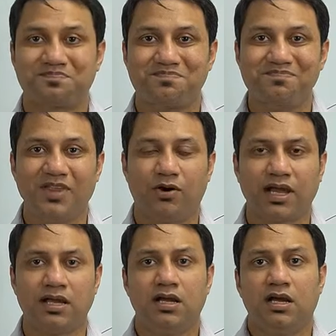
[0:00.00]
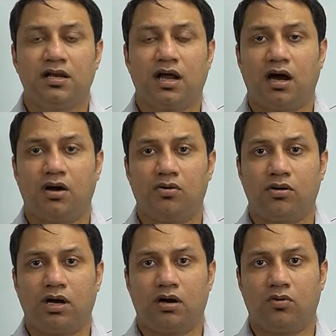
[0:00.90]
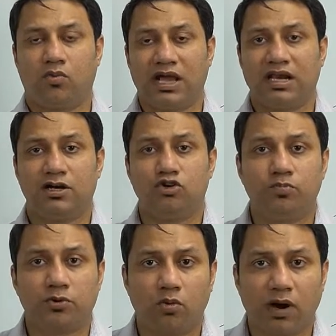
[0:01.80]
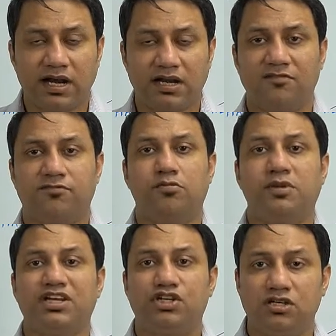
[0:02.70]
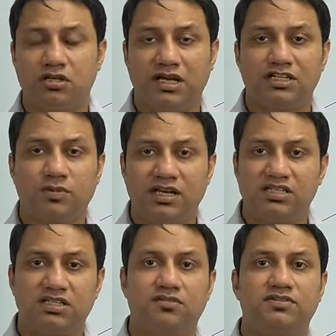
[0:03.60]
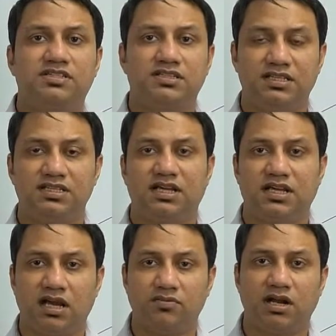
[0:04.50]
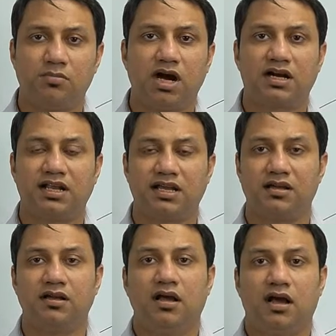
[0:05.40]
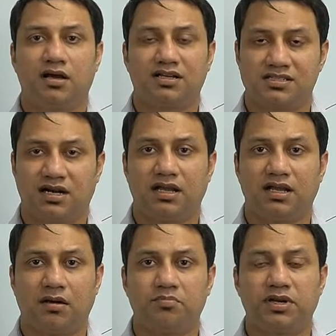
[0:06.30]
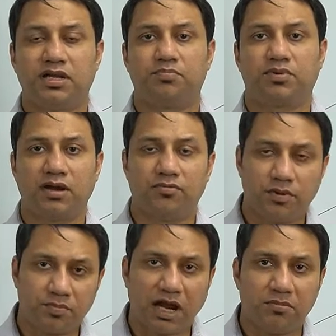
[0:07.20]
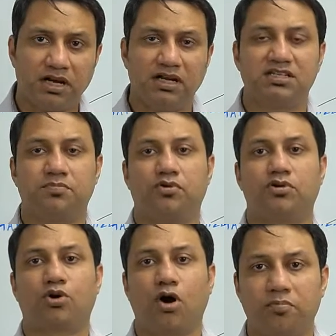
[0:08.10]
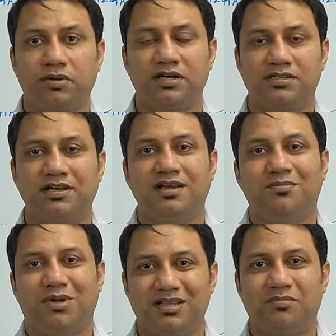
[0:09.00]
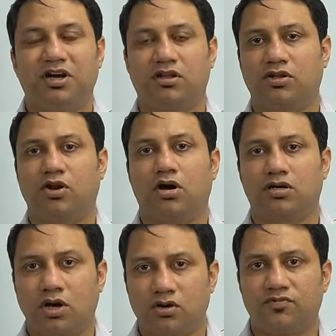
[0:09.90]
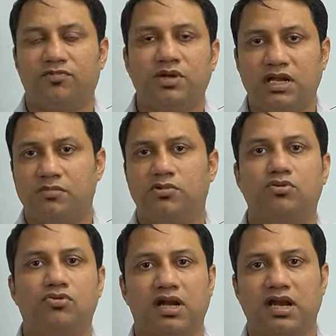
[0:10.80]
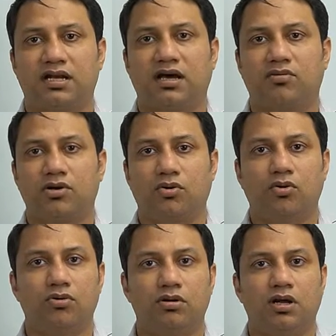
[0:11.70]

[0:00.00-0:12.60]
Okay, now while I do provide information as well as services in this area, we are a marketing consulting company. We primarily support corporates, but in the middle of the lockdown, we've been able to create our own.